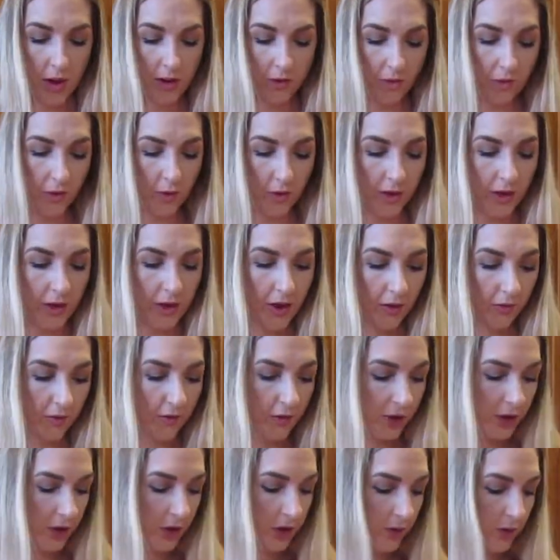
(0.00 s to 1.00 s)
I fold it out
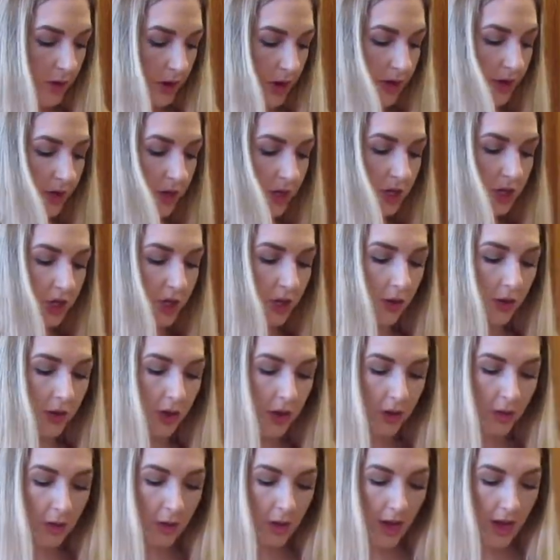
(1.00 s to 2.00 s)
for you and I show
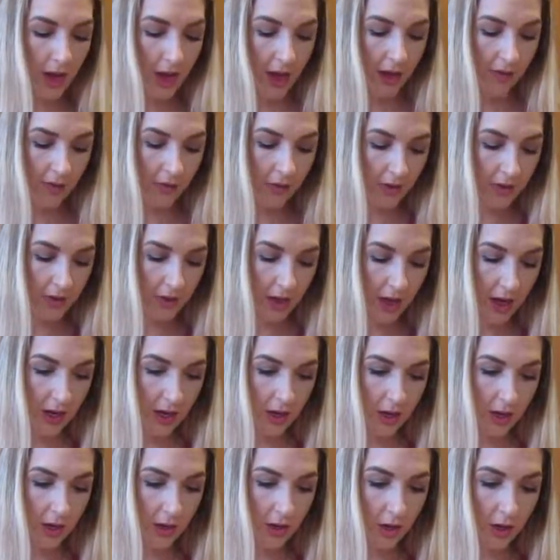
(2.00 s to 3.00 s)
you if there's
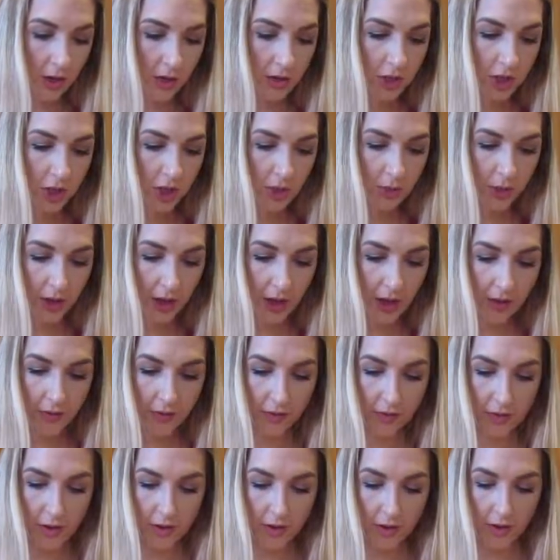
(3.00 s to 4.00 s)
any glow germ
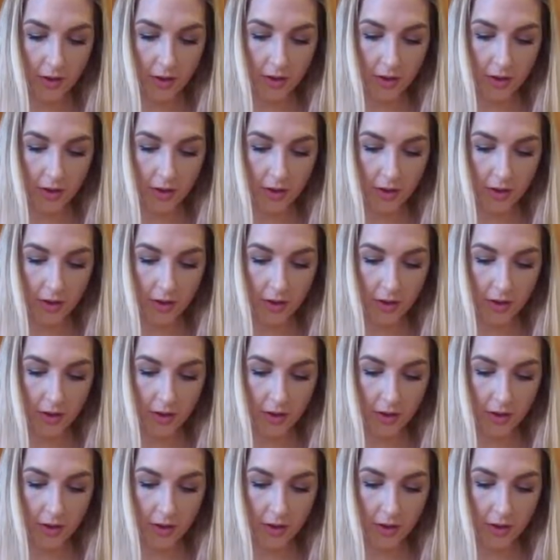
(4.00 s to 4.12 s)
left.